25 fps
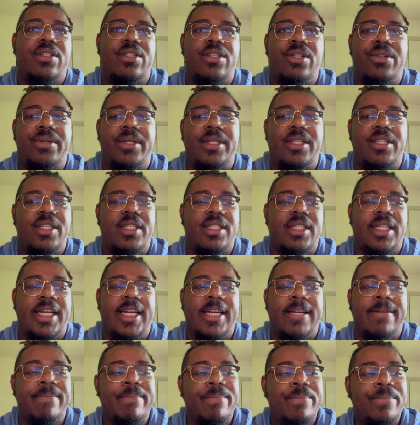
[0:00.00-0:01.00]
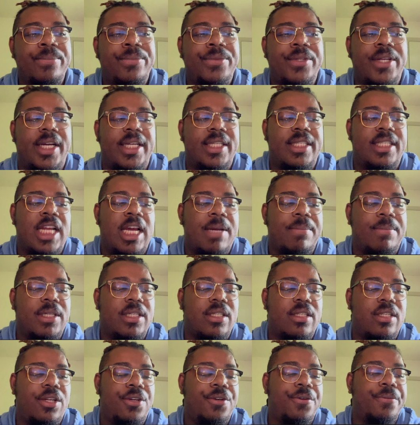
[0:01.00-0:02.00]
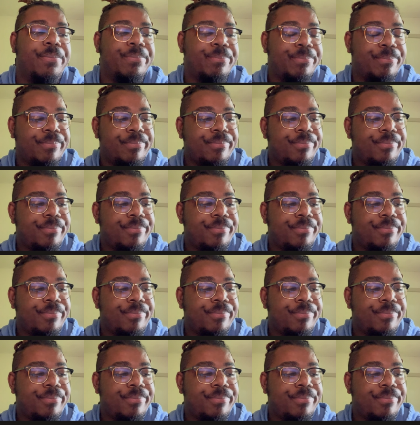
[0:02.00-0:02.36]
So it's just like a stepping stone.